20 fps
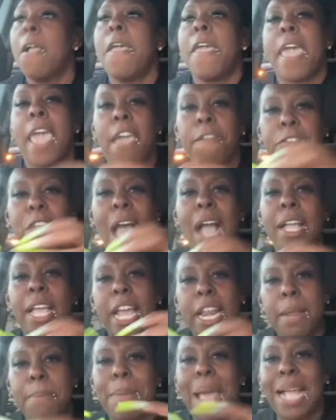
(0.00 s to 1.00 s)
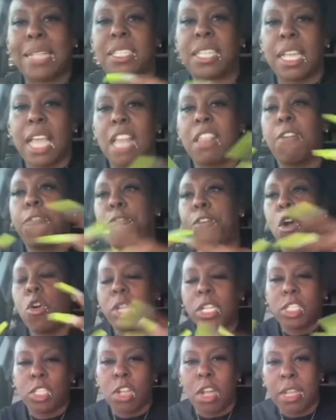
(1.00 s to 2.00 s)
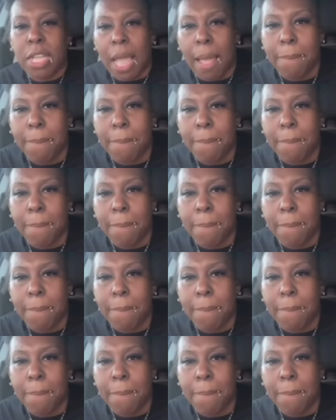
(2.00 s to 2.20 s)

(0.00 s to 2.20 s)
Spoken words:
If y'all getting back together, focus on